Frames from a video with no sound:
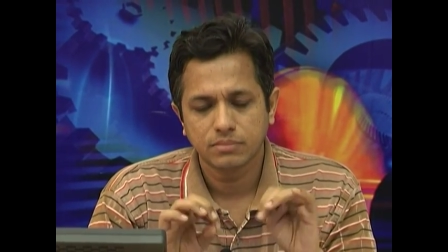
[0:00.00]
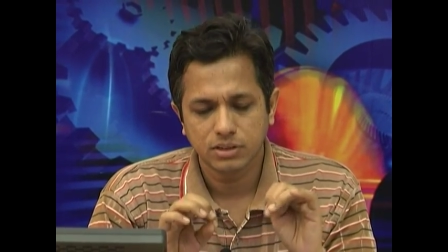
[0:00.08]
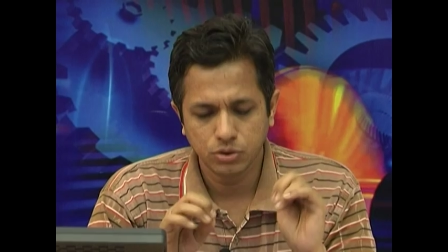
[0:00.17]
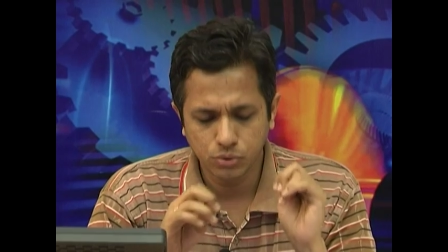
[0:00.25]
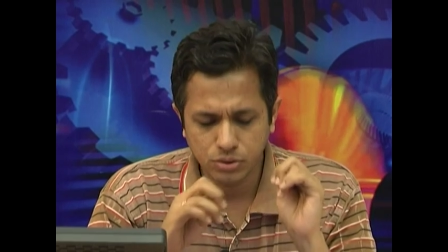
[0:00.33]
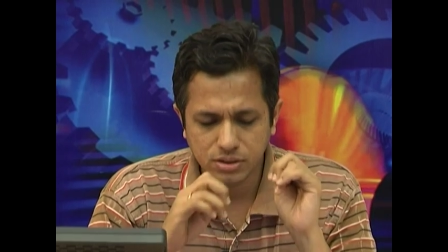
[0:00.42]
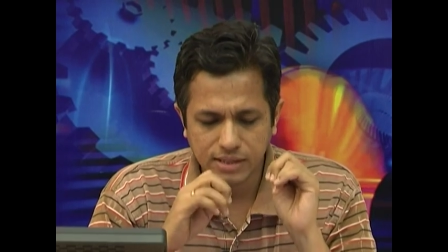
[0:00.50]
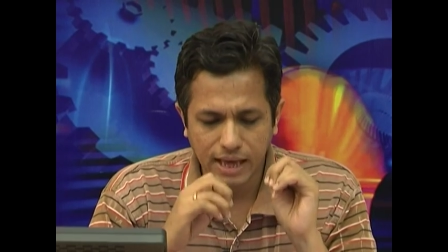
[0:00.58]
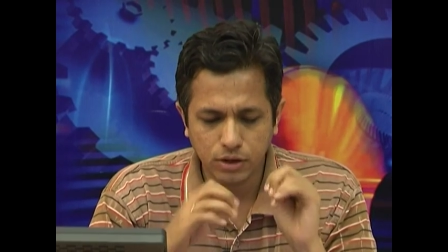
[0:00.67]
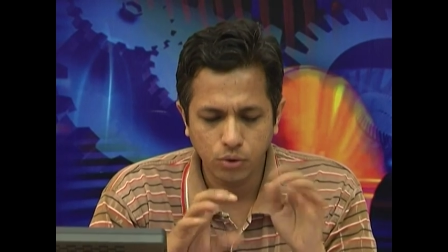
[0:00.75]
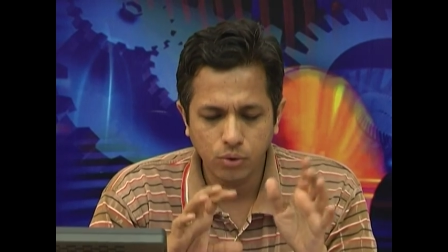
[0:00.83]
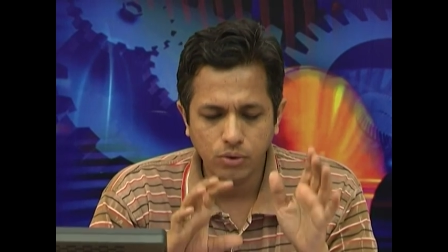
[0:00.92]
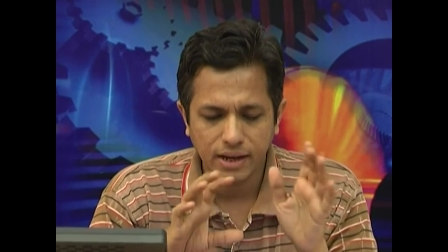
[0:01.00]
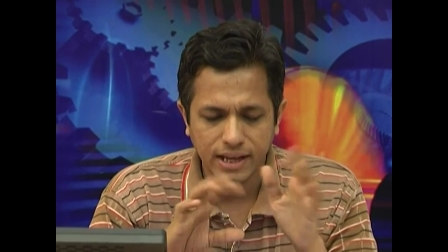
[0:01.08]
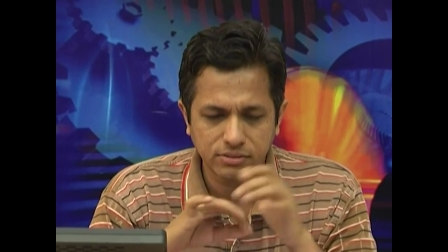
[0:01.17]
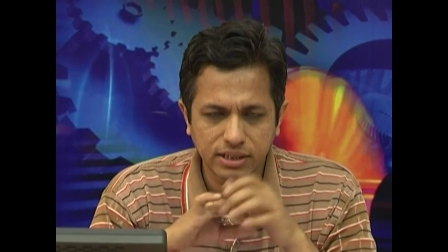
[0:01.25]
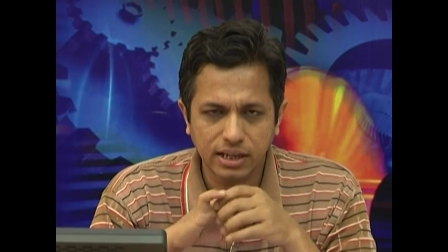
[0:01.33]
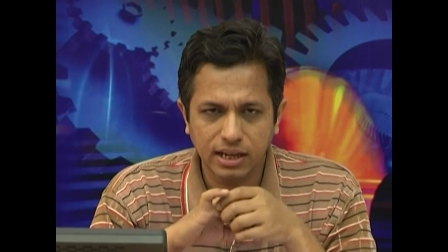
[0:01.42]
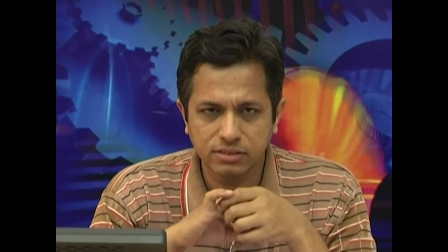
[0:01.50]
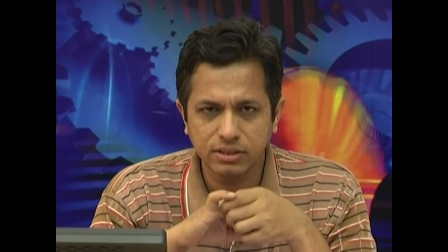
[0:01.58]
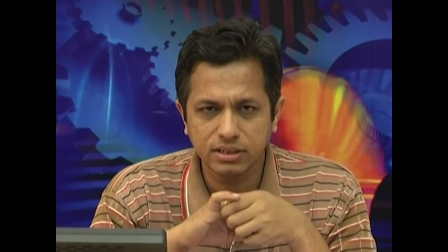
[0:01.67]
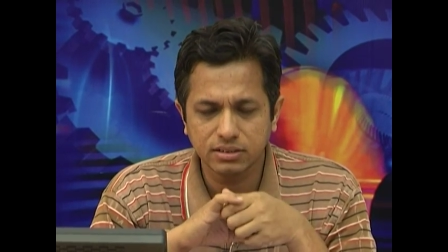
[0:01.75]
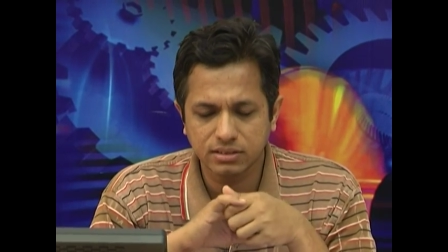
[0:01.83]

use nano as we as we